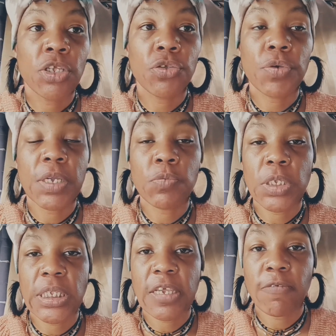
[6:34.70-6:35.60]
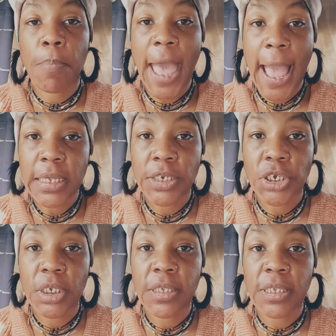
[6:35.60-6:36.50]
you can receive
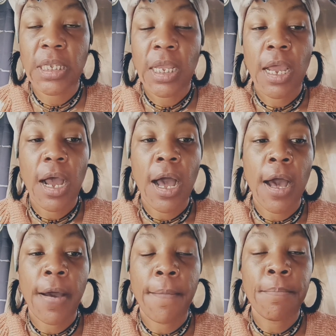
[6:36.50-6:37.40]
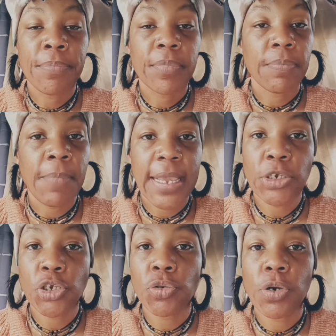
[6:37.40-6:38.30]
packages. Make
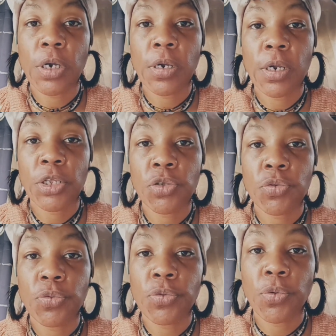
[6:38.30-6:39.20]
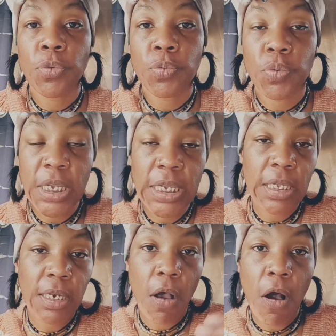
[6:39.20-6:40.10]
sure you
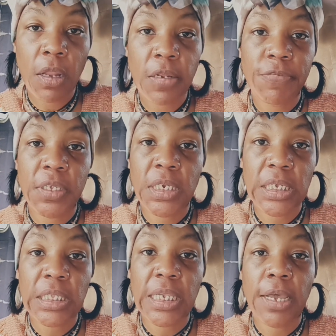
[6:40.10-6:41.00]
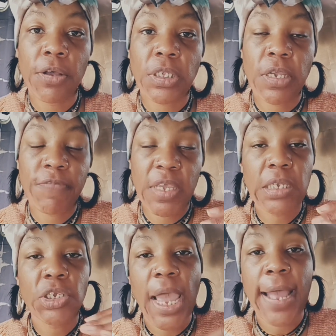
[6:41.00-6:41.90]
read all of the details of
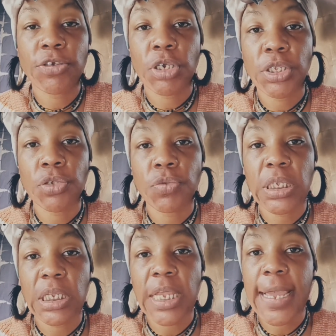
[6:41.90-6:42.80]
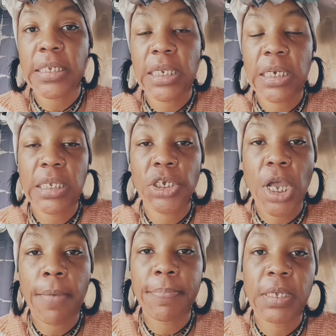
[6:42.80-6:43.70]
each address you select in each
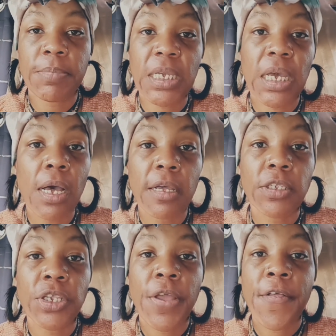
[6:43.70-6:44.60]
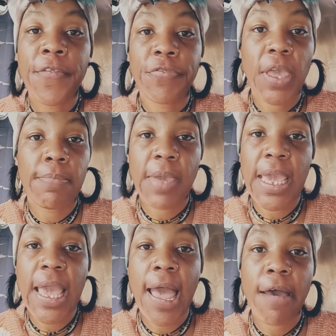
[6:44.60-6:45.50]
company, because they may
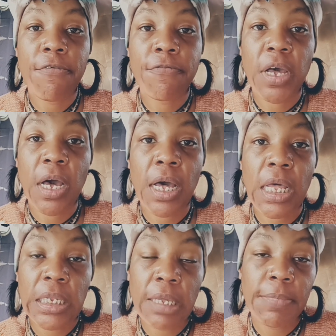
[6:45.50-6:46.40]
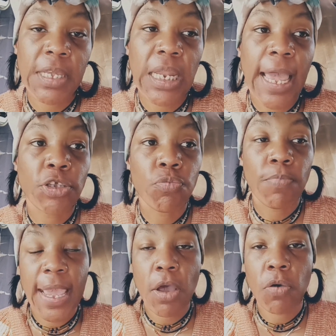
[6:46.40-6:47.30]
have a limit. Like, you
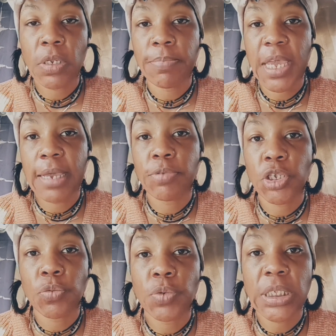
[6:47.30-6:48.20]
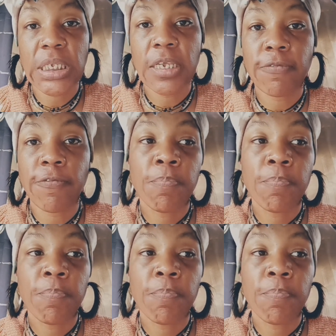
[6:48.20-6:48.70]
may only be able to receive